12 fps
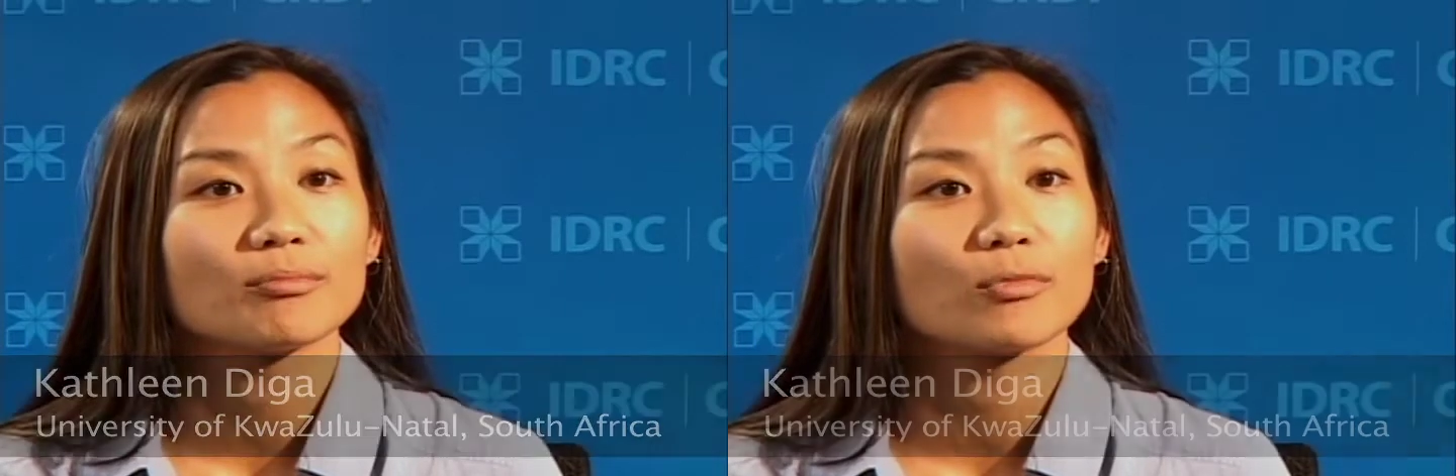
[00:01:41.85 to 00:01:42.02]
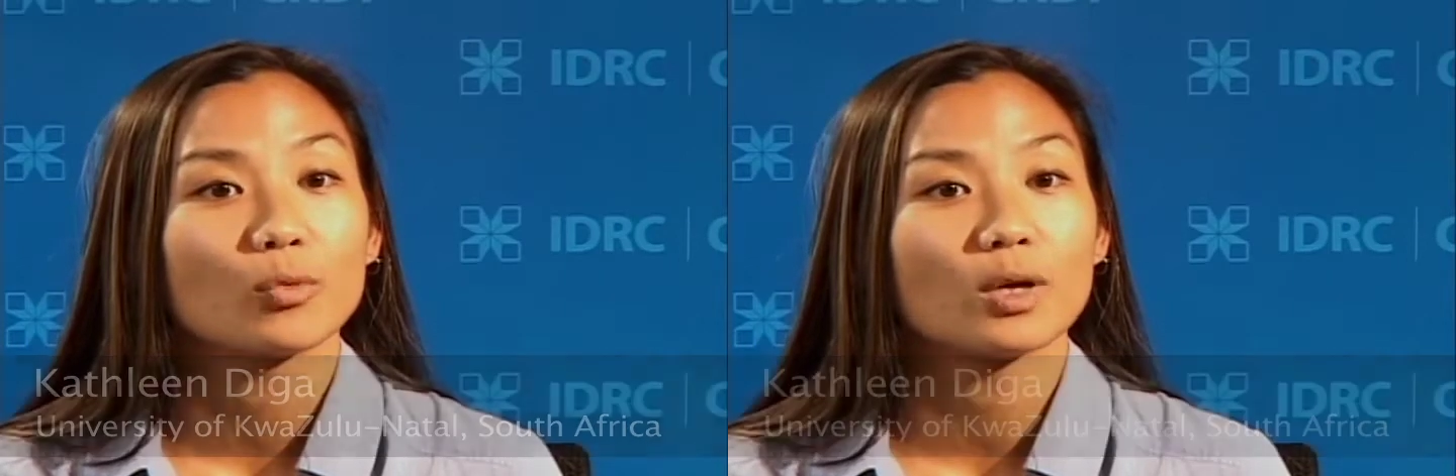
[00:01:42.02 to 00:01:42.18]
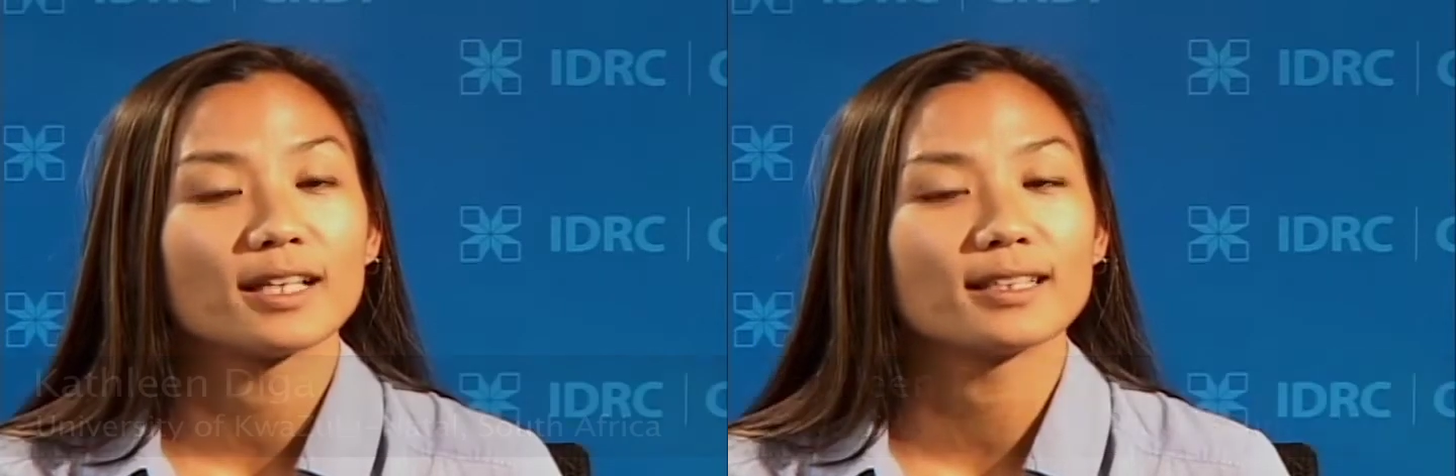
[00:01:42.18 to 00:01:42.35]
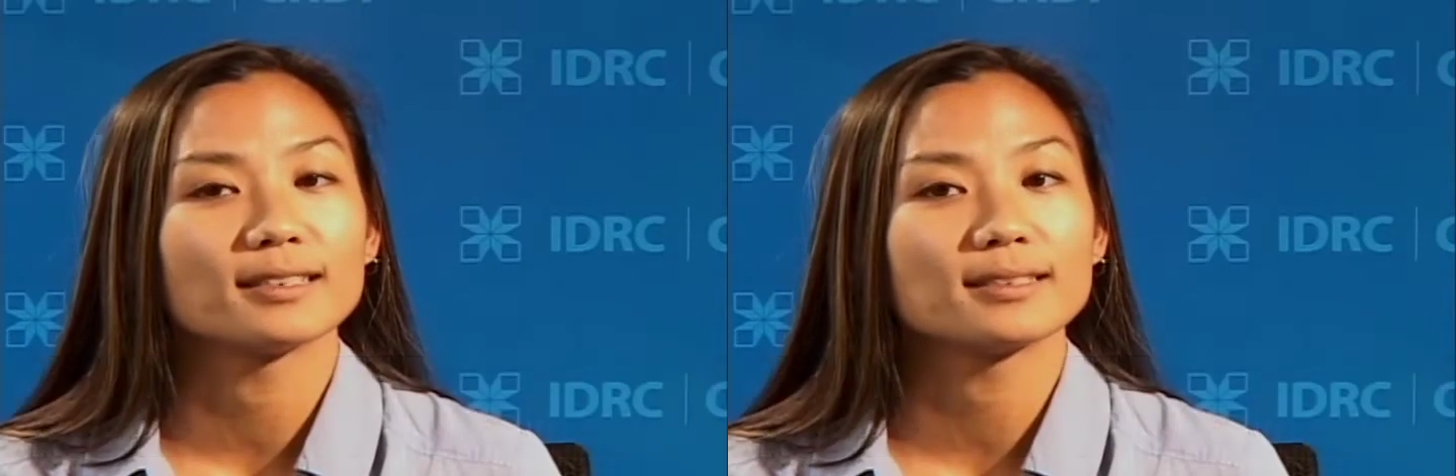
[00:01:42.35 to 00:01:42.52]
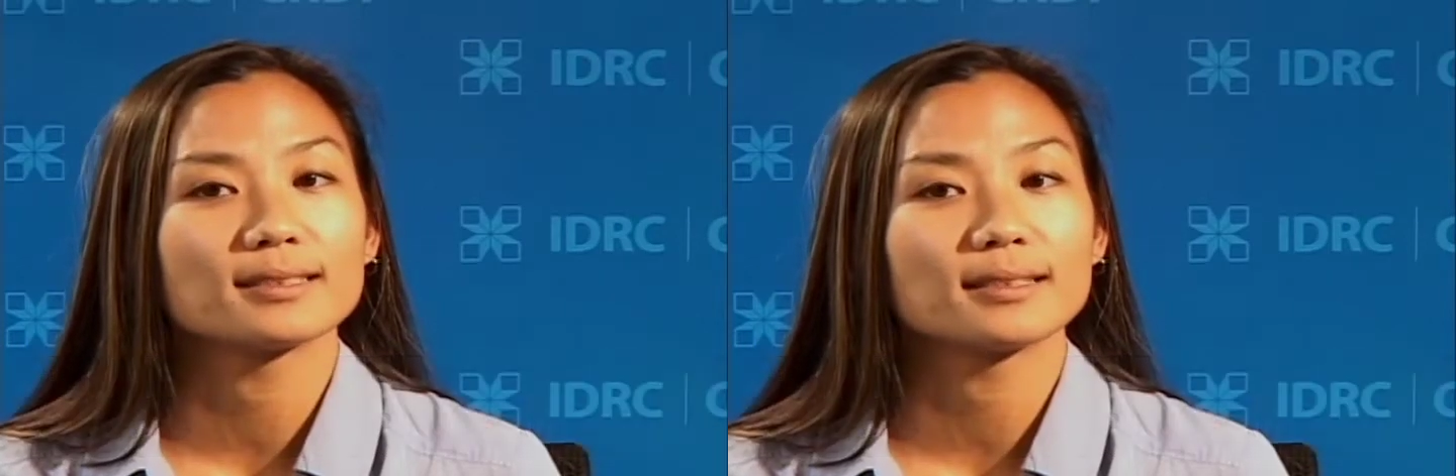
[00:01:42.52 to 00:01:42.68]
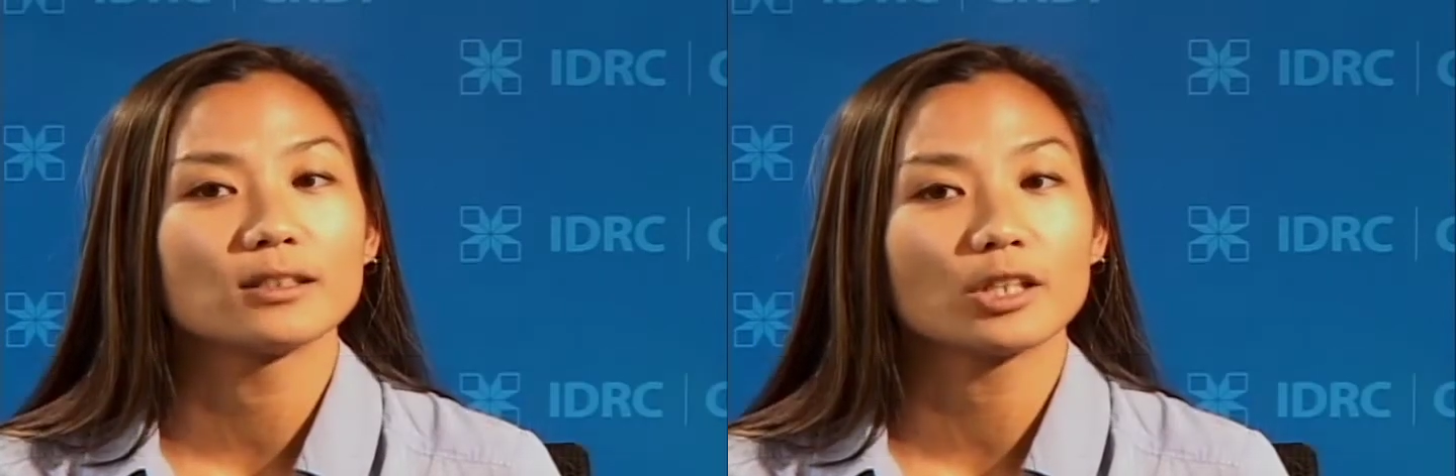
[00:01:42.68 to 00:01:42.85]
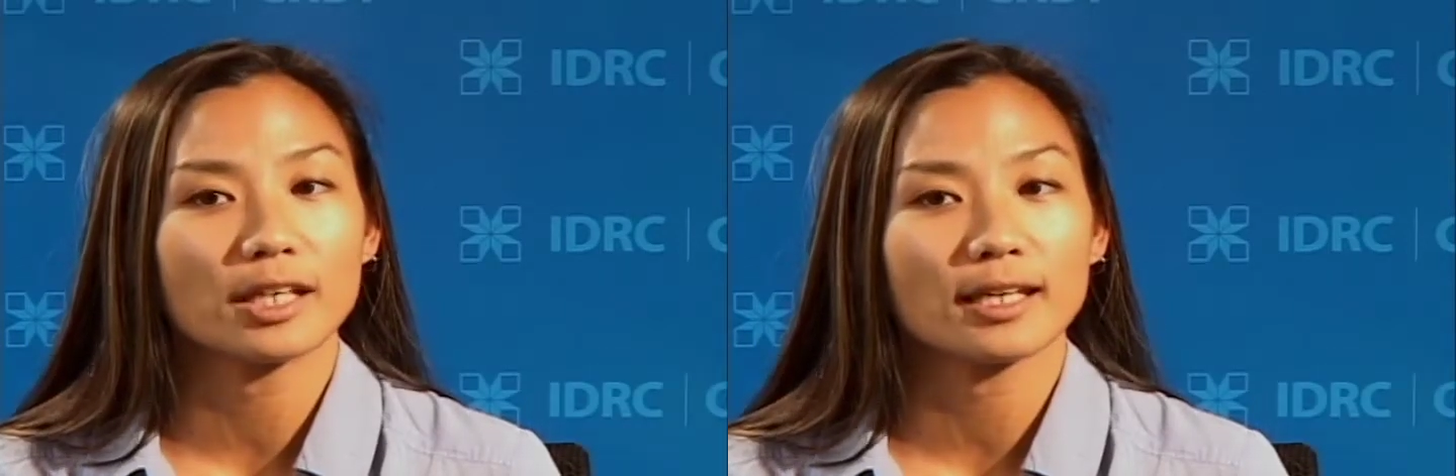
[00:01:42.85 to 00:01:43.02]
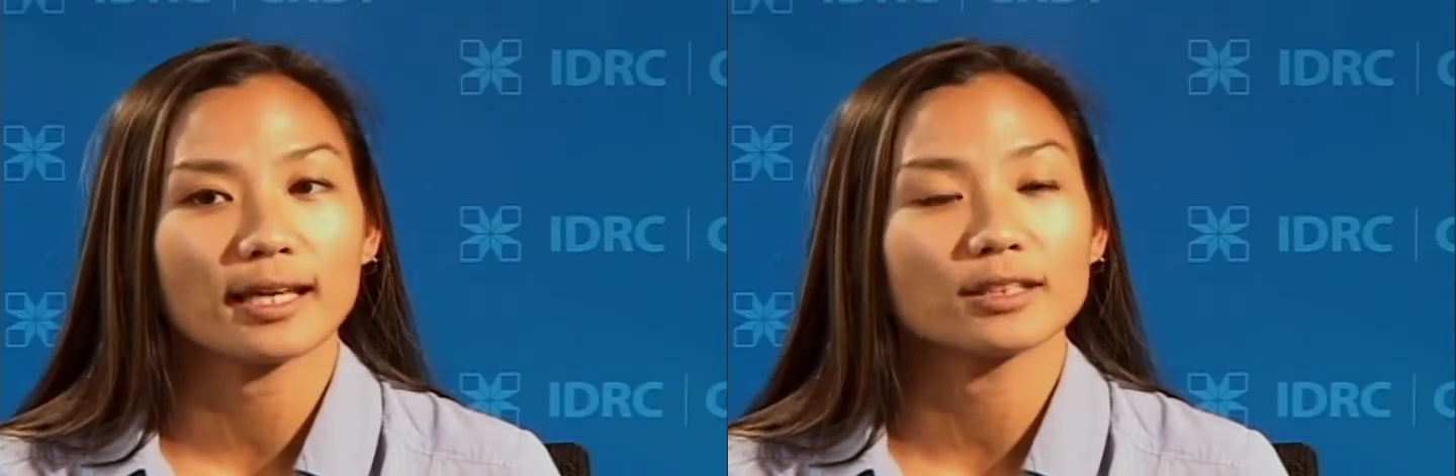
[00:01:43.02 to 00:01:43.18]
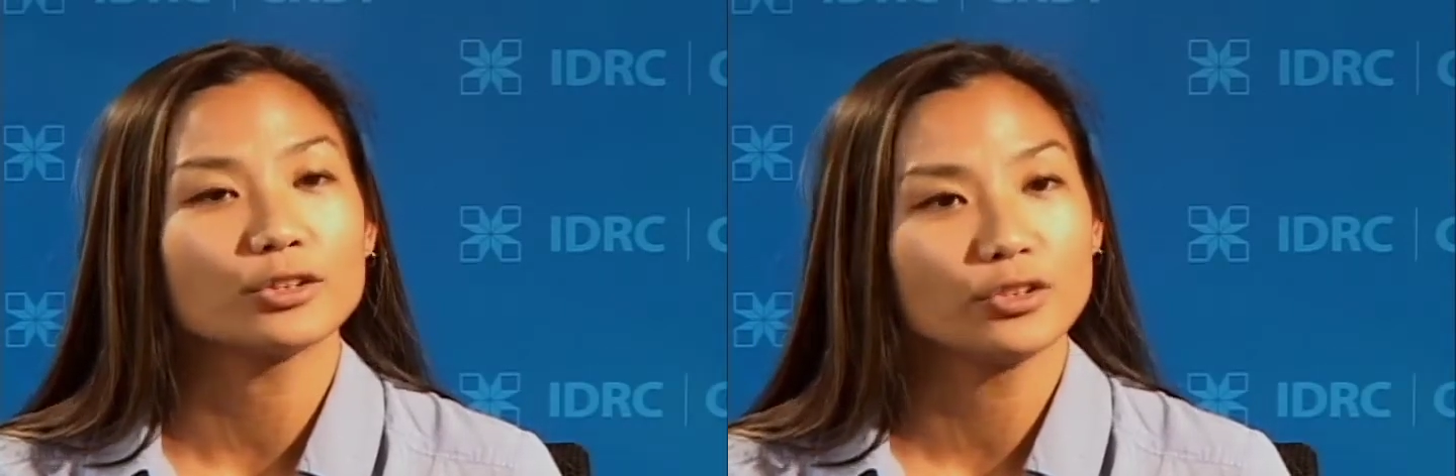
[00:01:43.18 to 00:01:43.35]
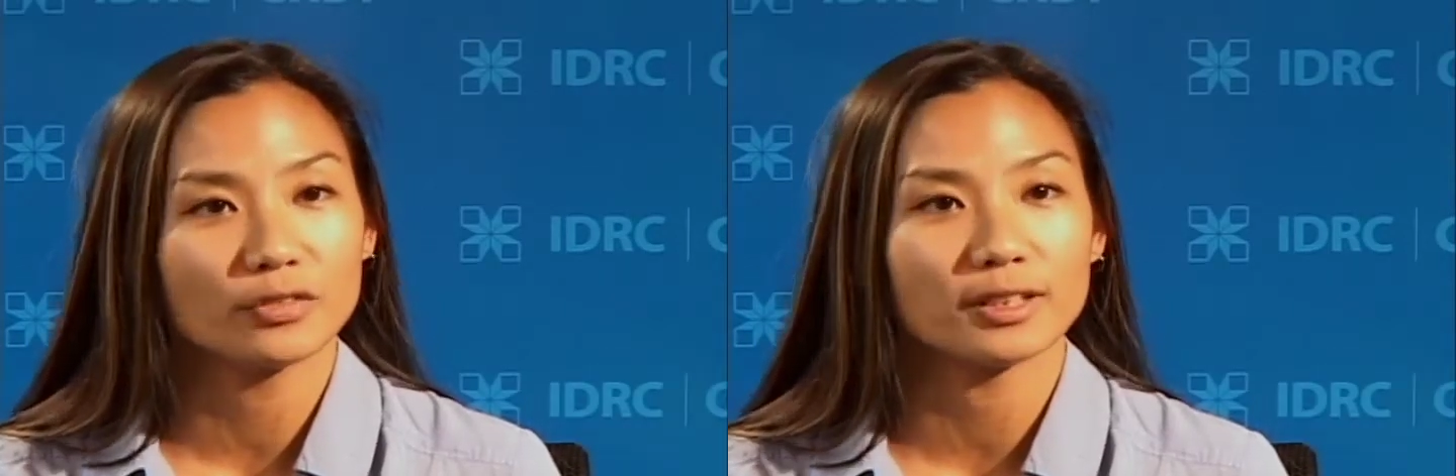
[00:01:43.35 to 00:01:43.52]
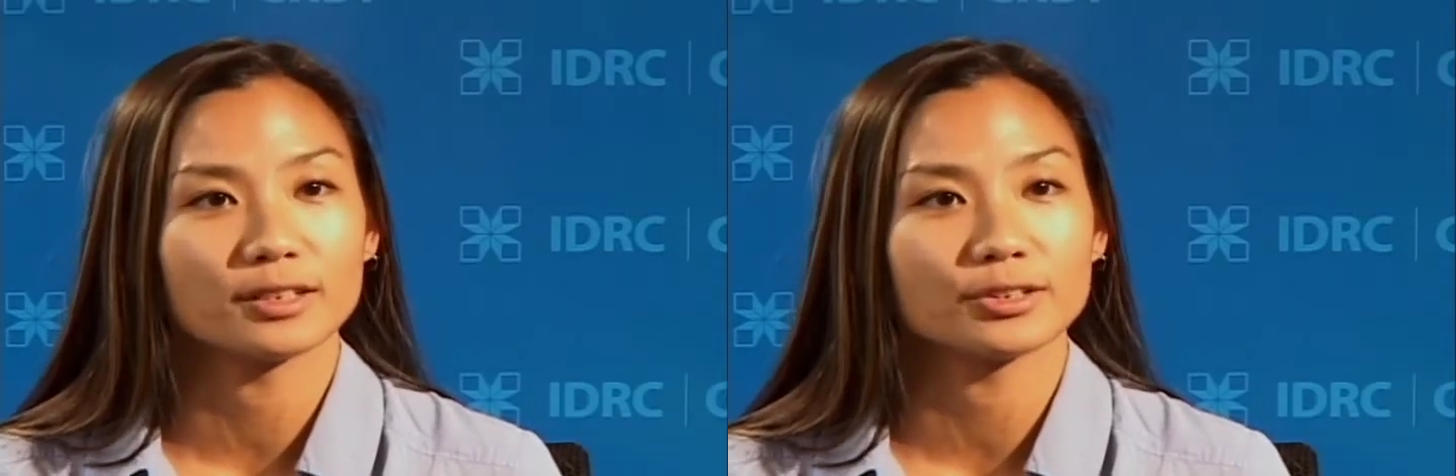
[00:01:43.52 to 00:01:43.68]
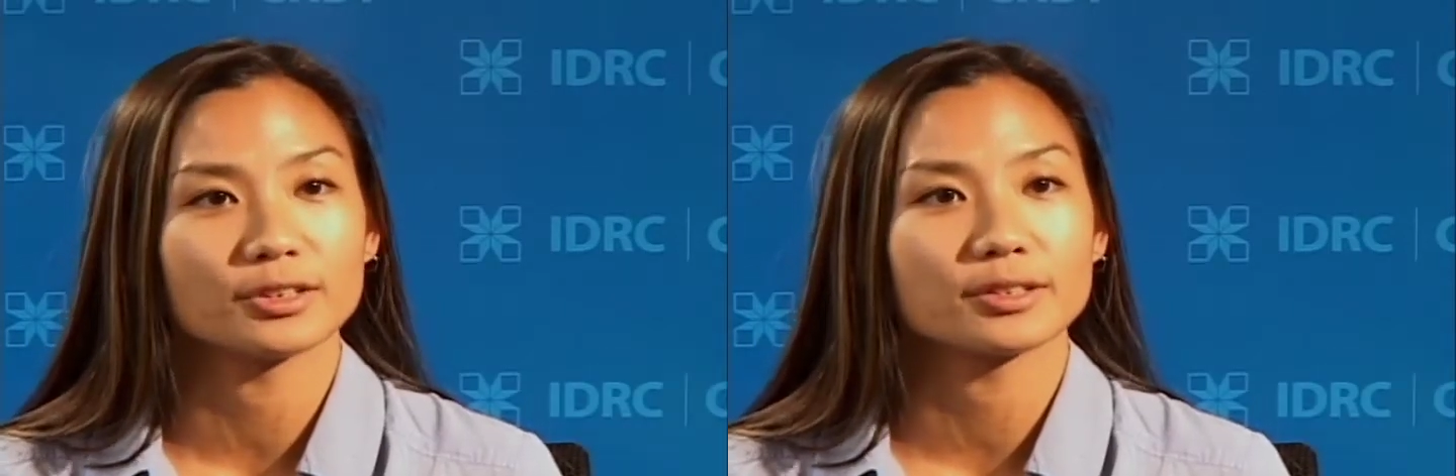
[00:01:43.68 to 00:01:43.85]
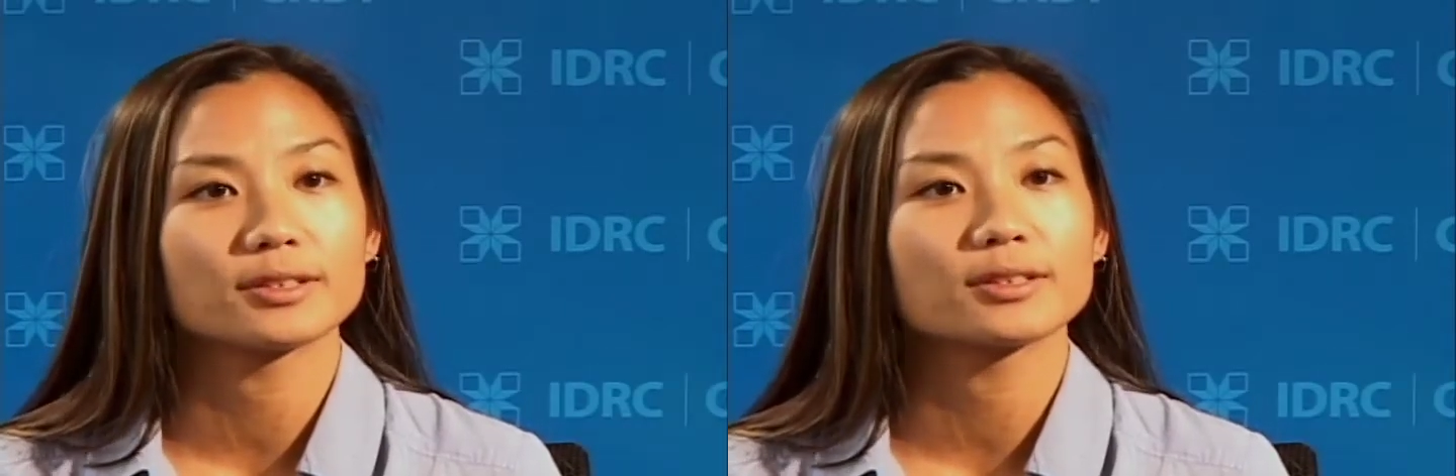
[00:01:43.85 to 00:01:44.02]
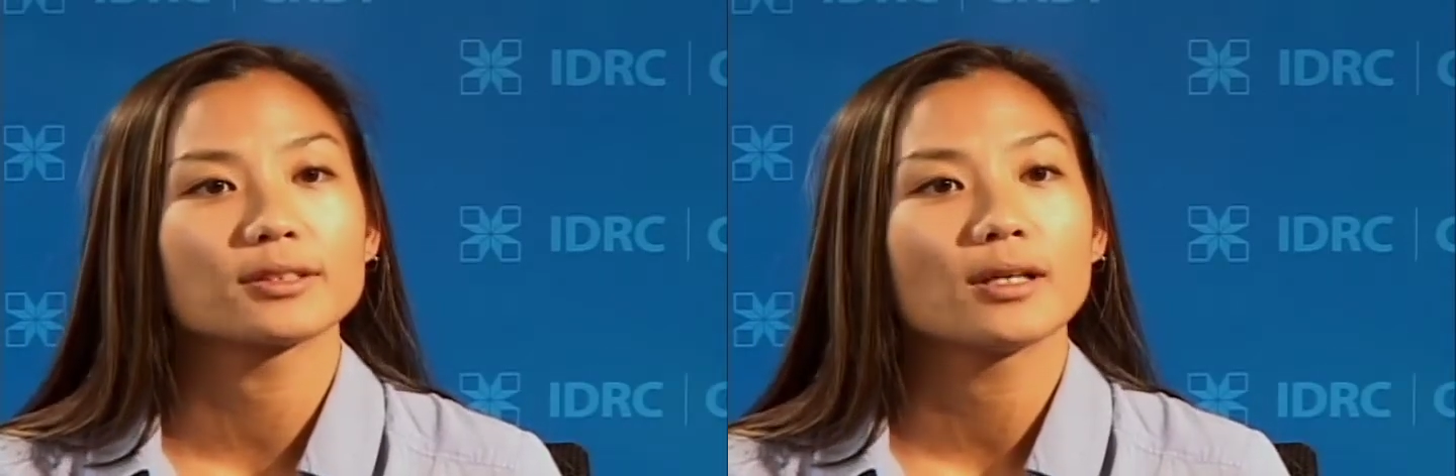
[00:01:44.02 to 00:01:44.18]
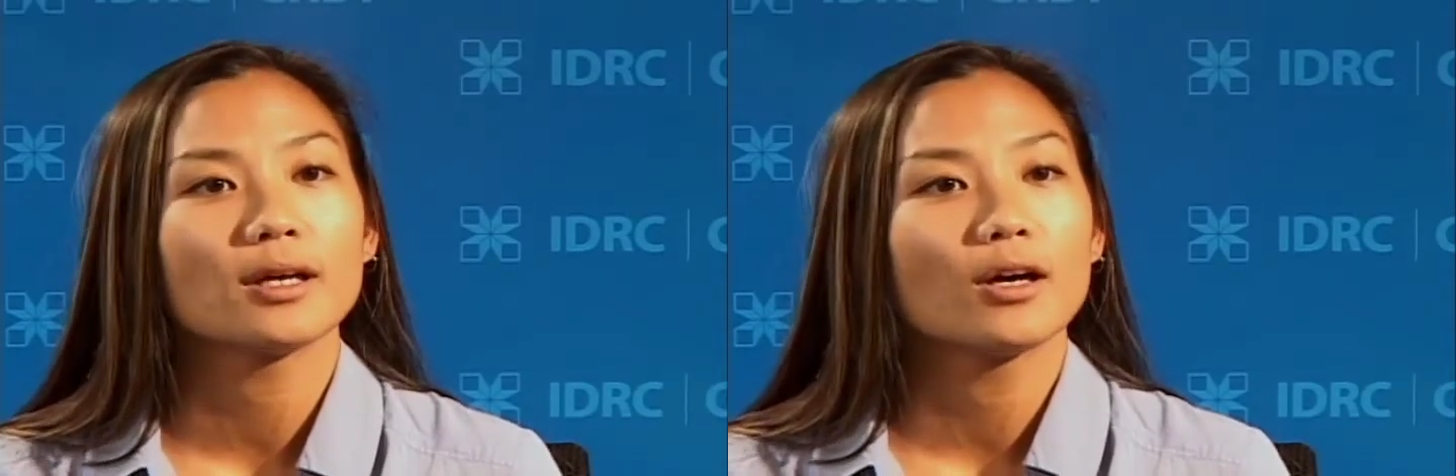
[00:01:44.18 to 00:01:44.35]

was looking at two villages.